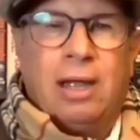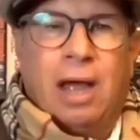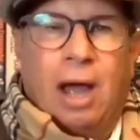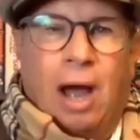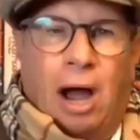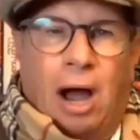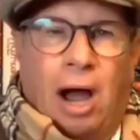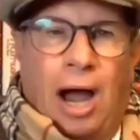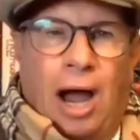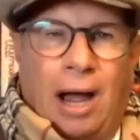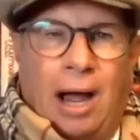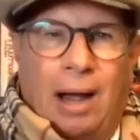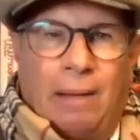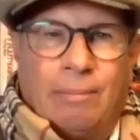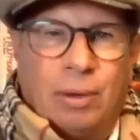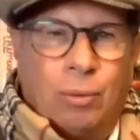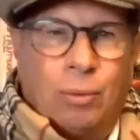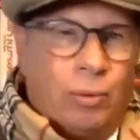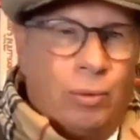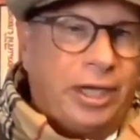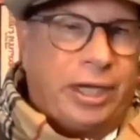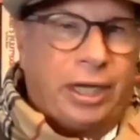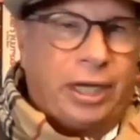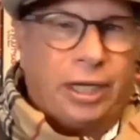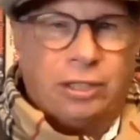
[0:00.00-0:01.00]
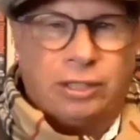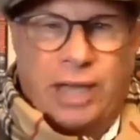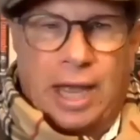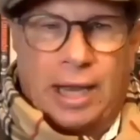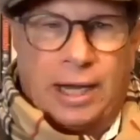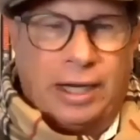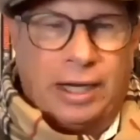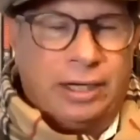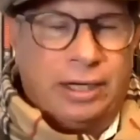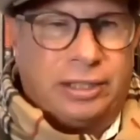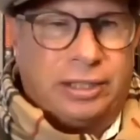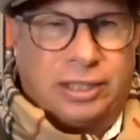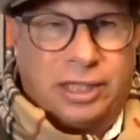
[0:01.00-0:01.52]
And we can get
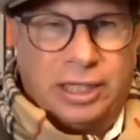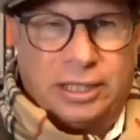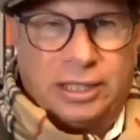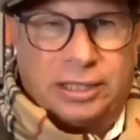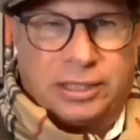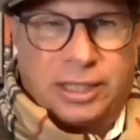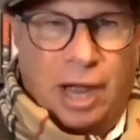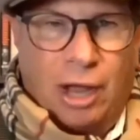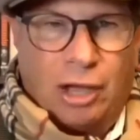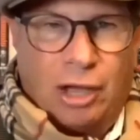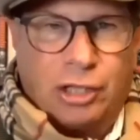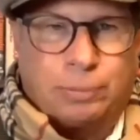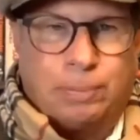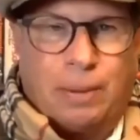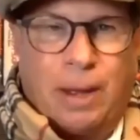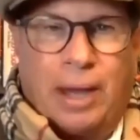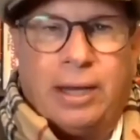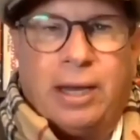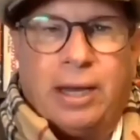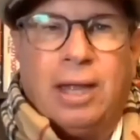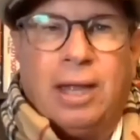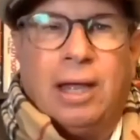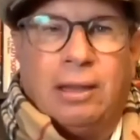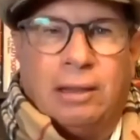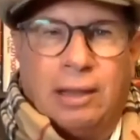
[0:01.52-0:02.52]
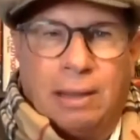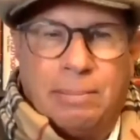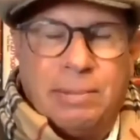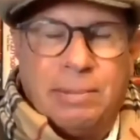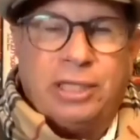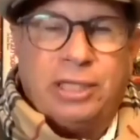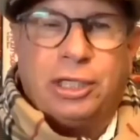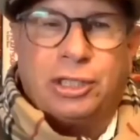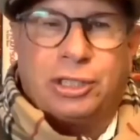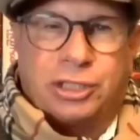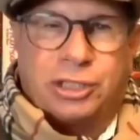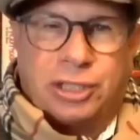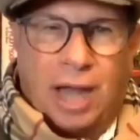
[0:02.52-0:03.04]
into details, but let me
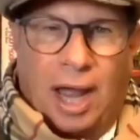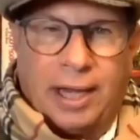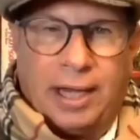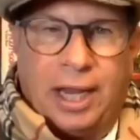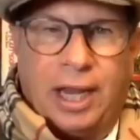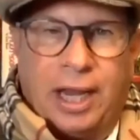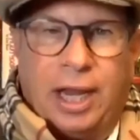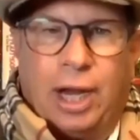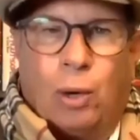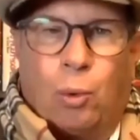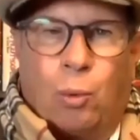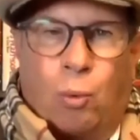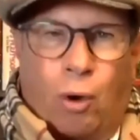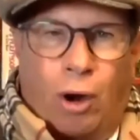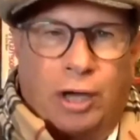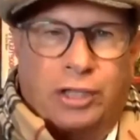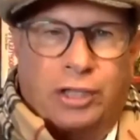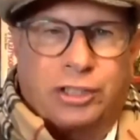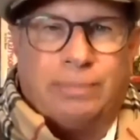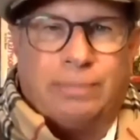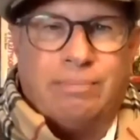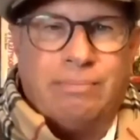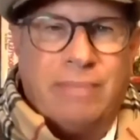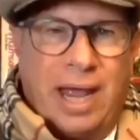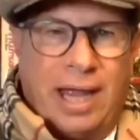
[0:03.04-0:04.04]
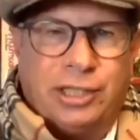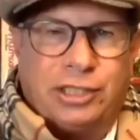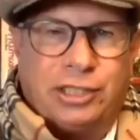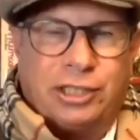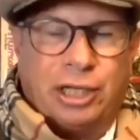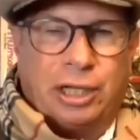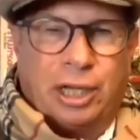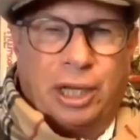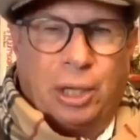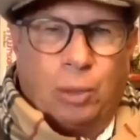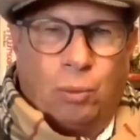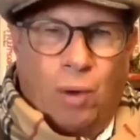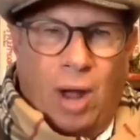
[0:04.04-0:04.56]
just tell you, it works
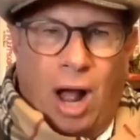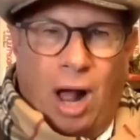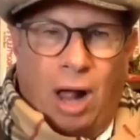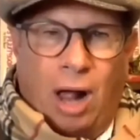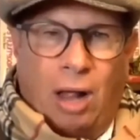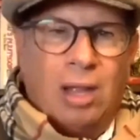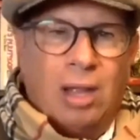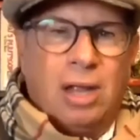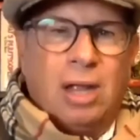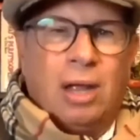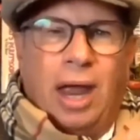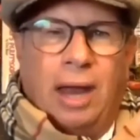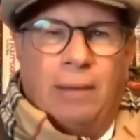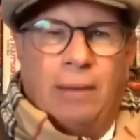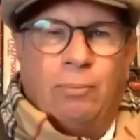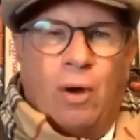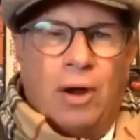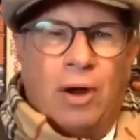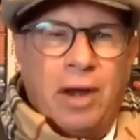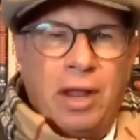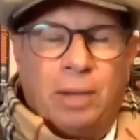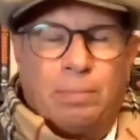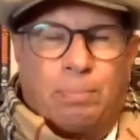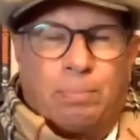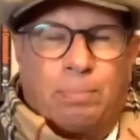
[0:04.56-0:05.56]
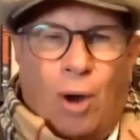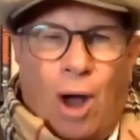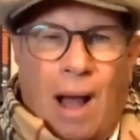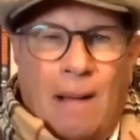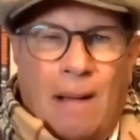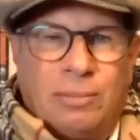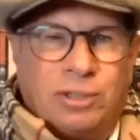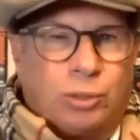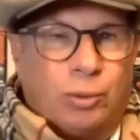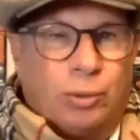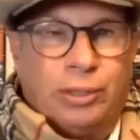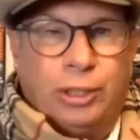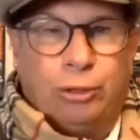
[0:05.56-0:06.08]
amazingly well. And one of the
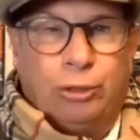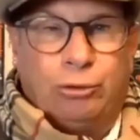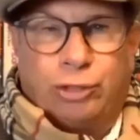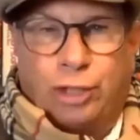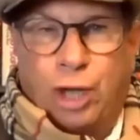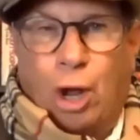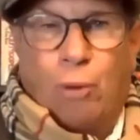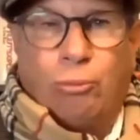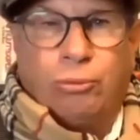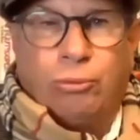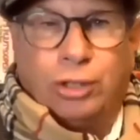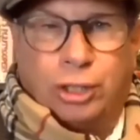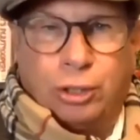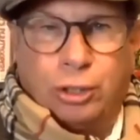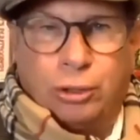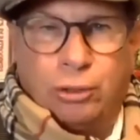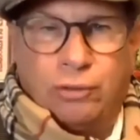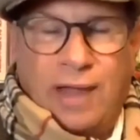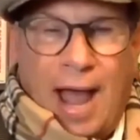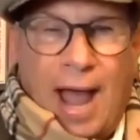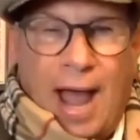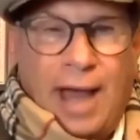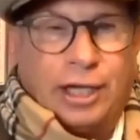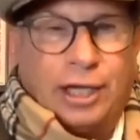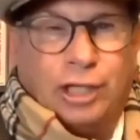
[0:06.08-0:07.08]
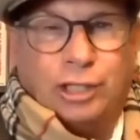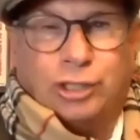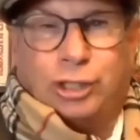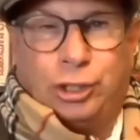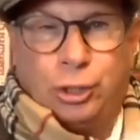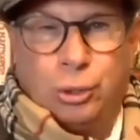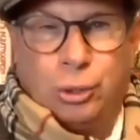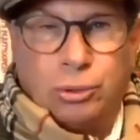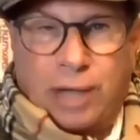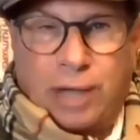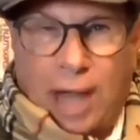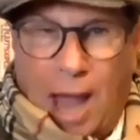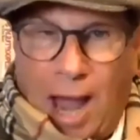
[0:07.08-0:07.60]
problems when you don't do that is
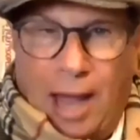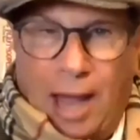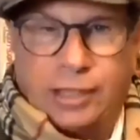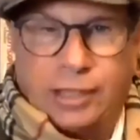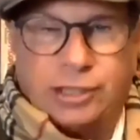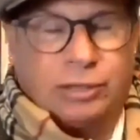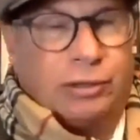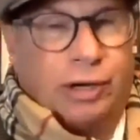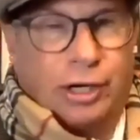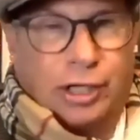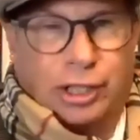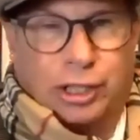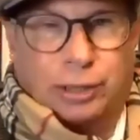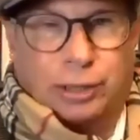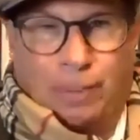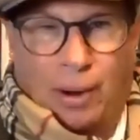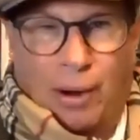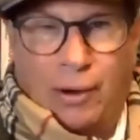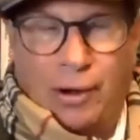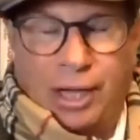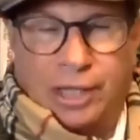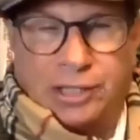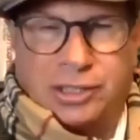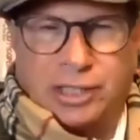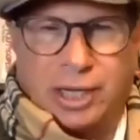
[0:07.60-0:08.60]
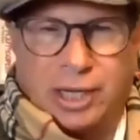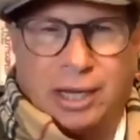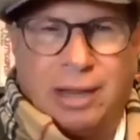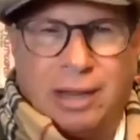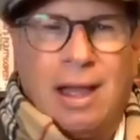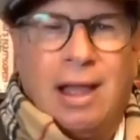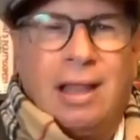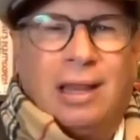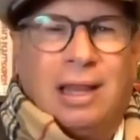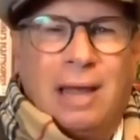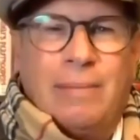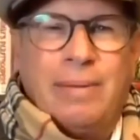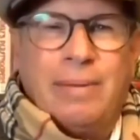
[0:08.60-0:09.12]
you guys are experiencing.
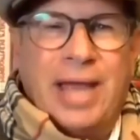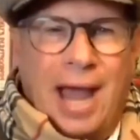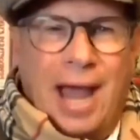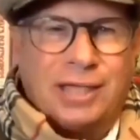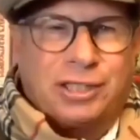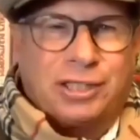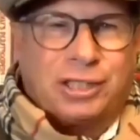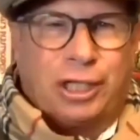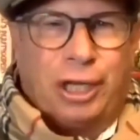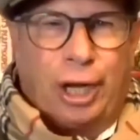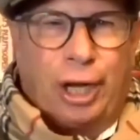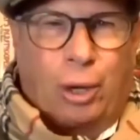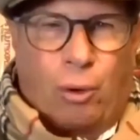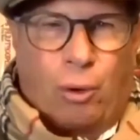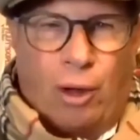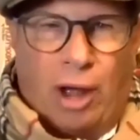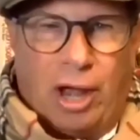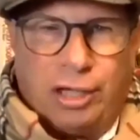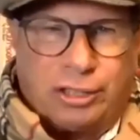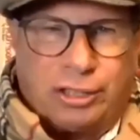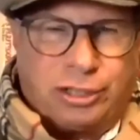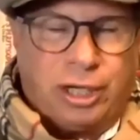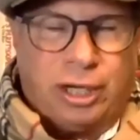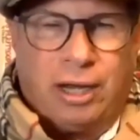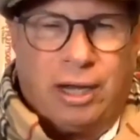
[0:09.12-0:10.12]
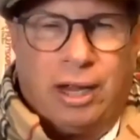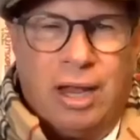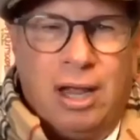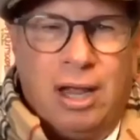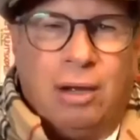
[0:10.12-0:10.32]
Let me ask you a question.